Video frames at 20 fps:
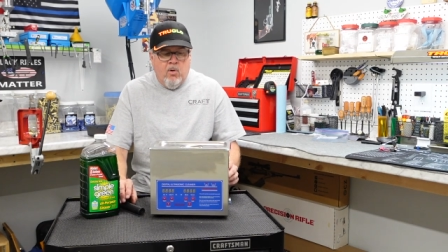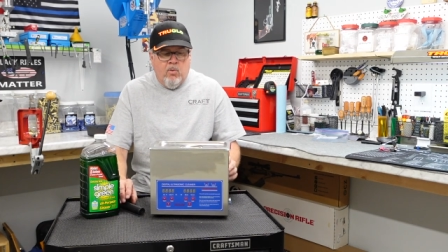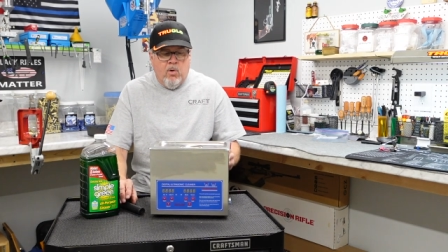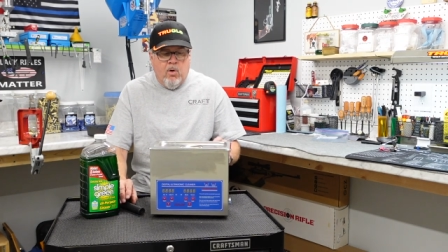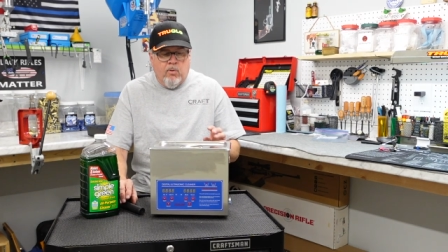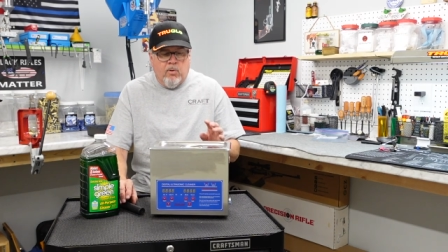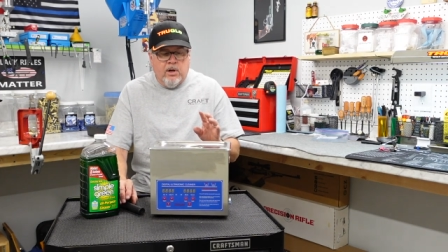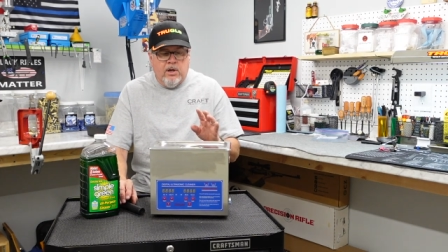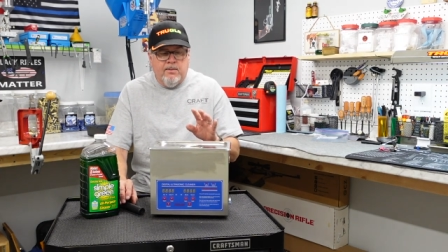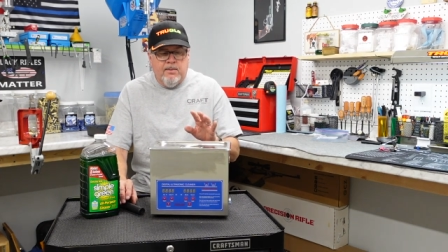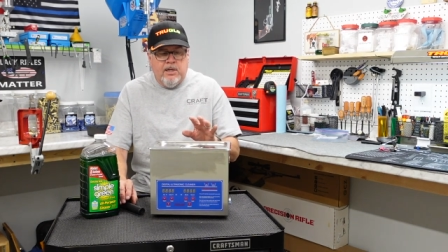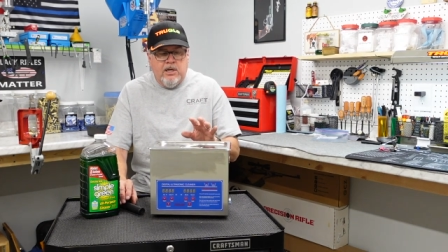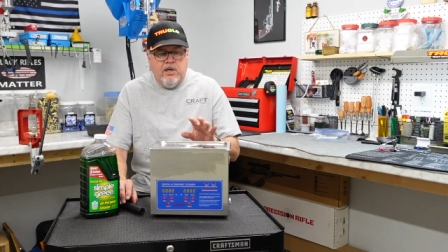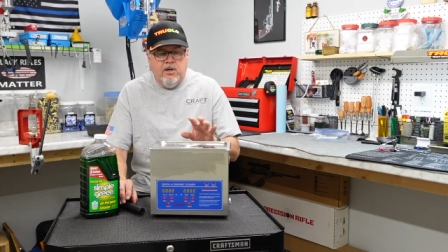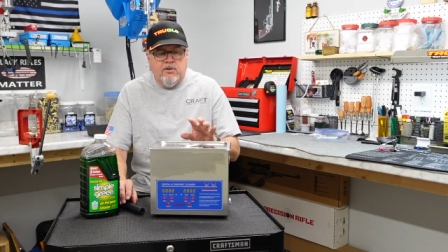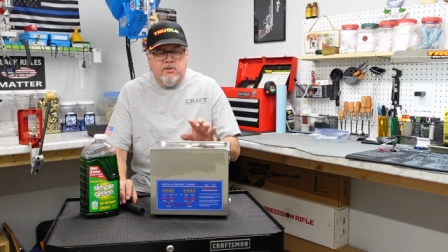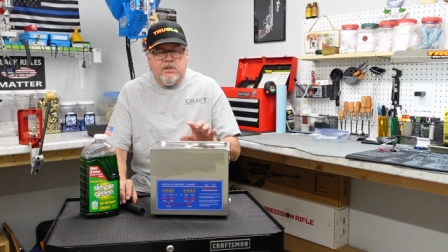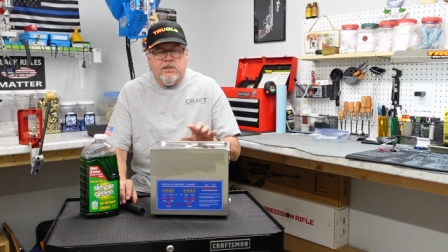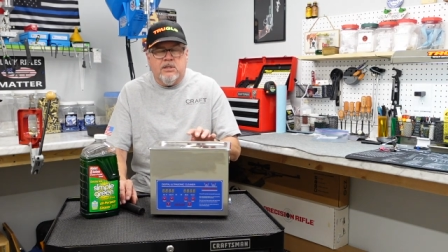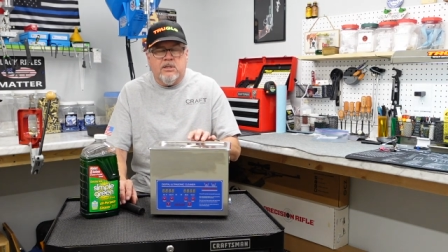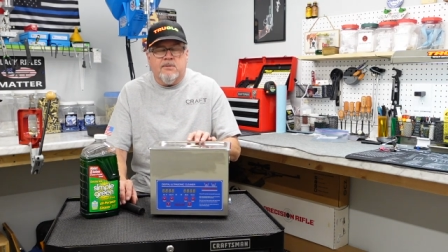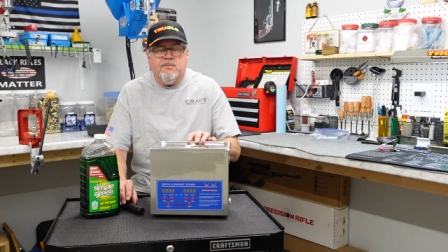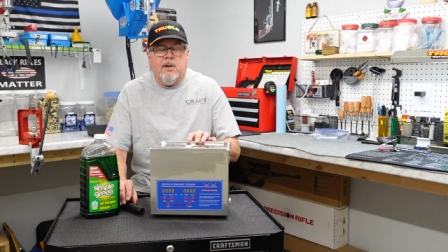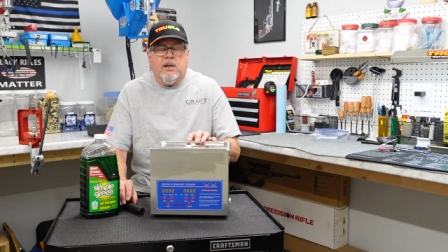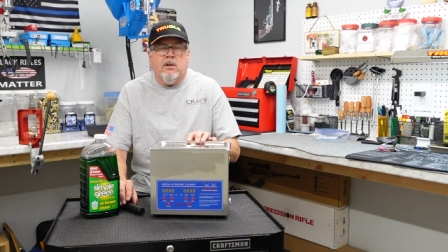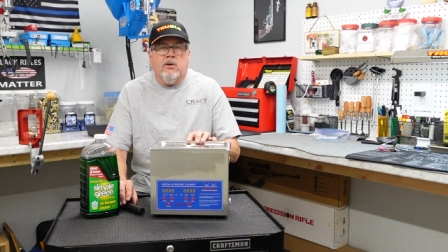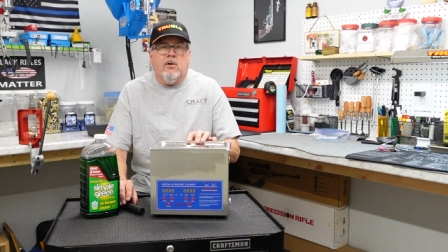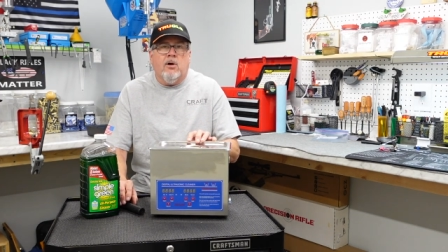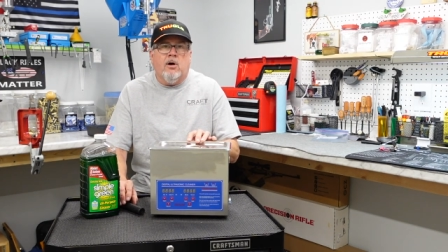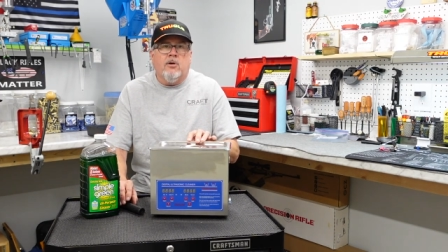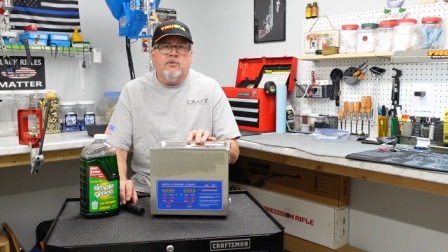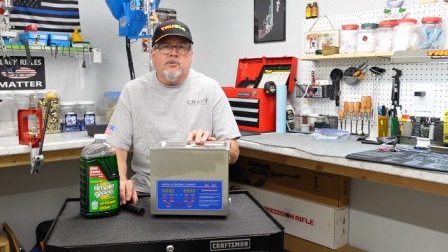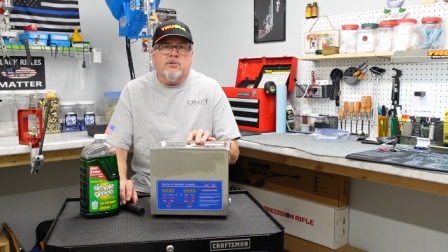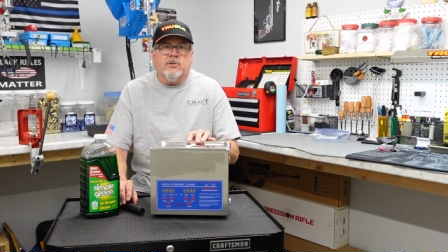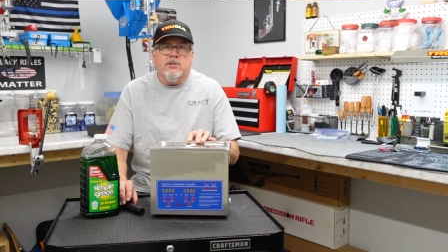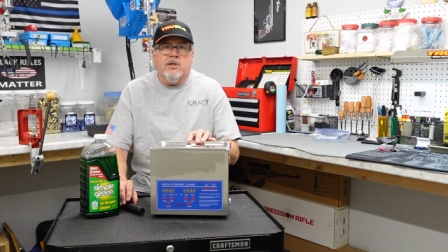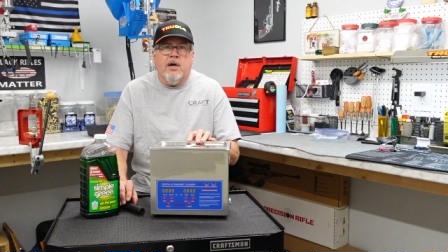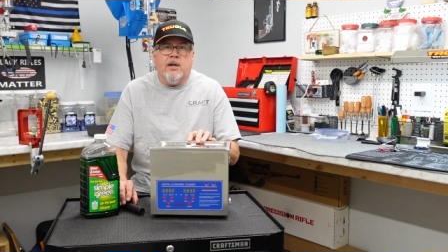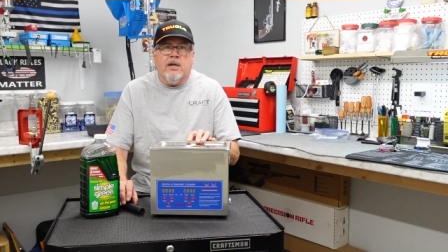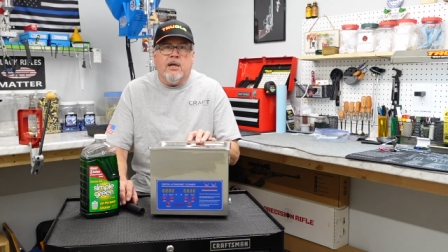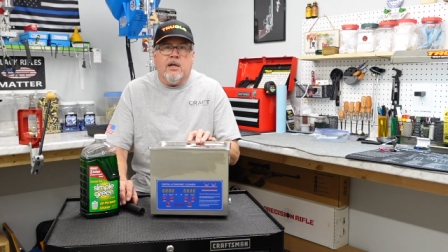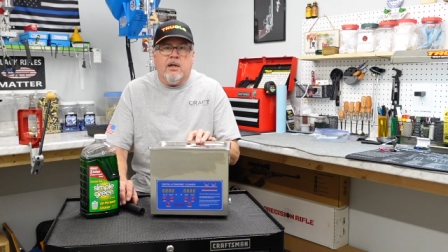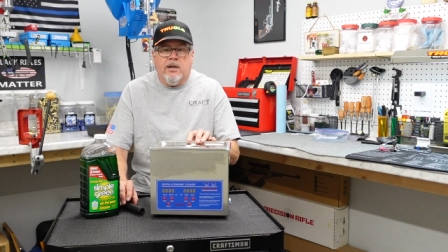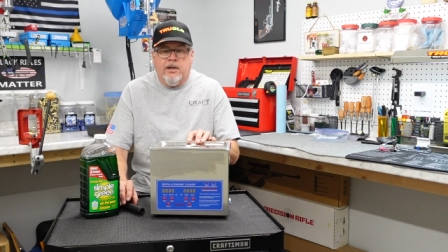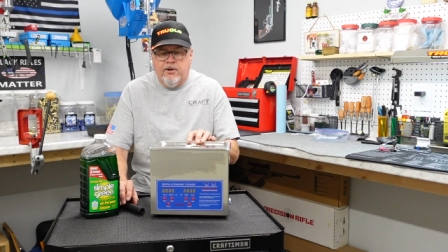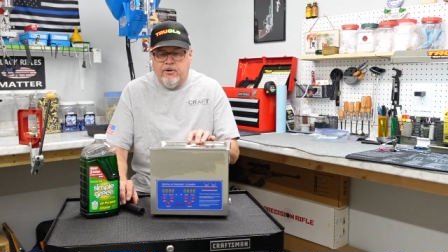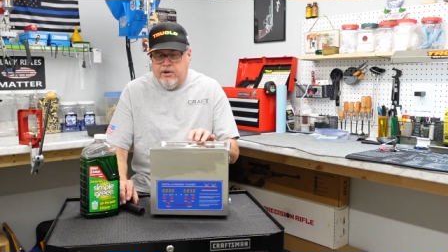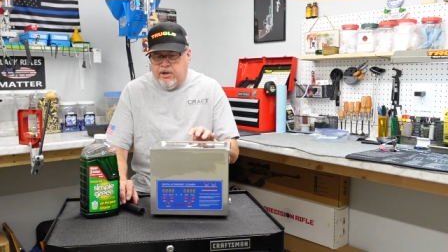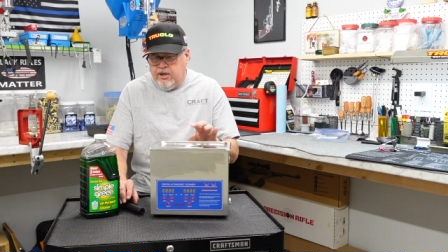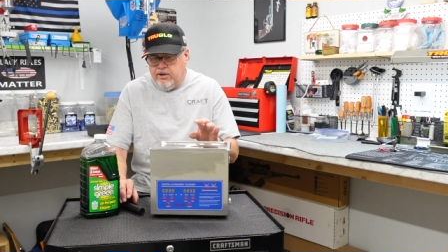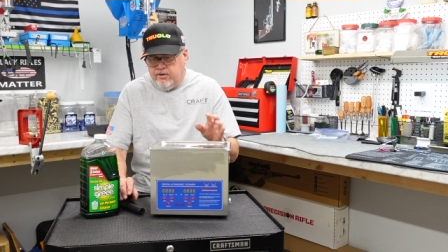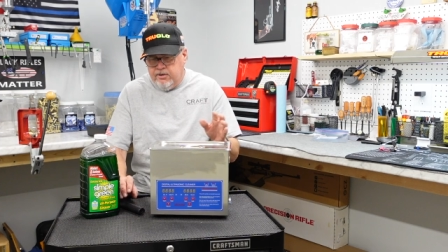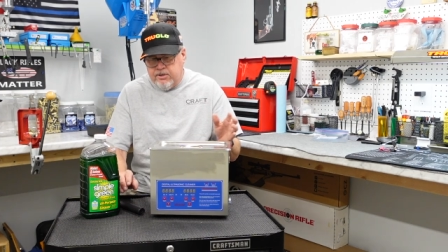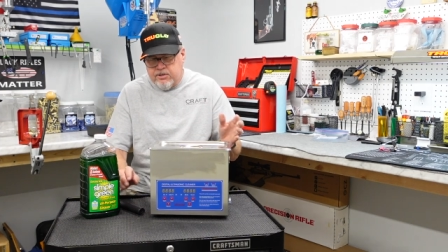What we're going to be using is my little ultrasonic cleaner here.